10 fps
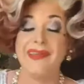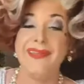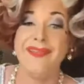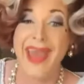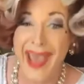
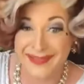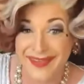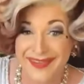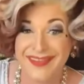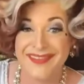And
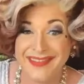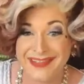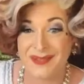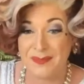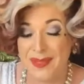that,
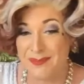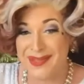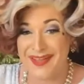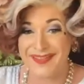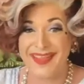little
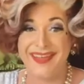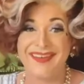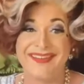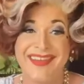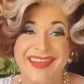people out there
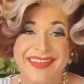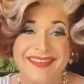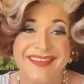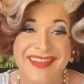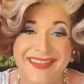on the
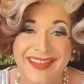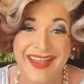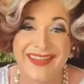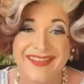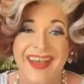internet
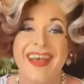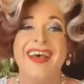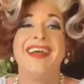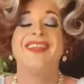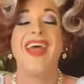land,
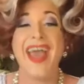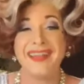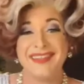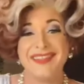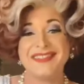
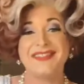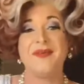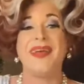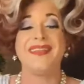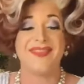that is the
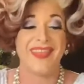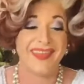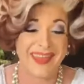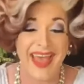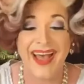way that the
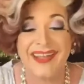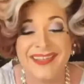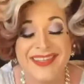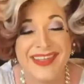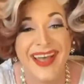
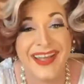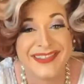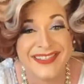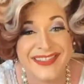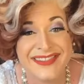Auntie
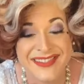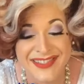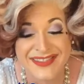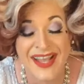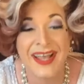Katya
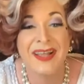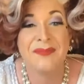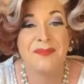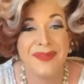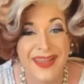sings
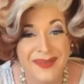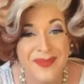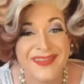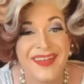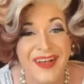Blame
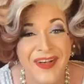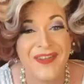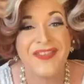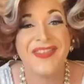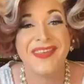It
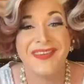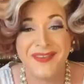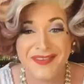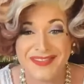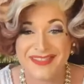on the
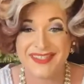Youth, the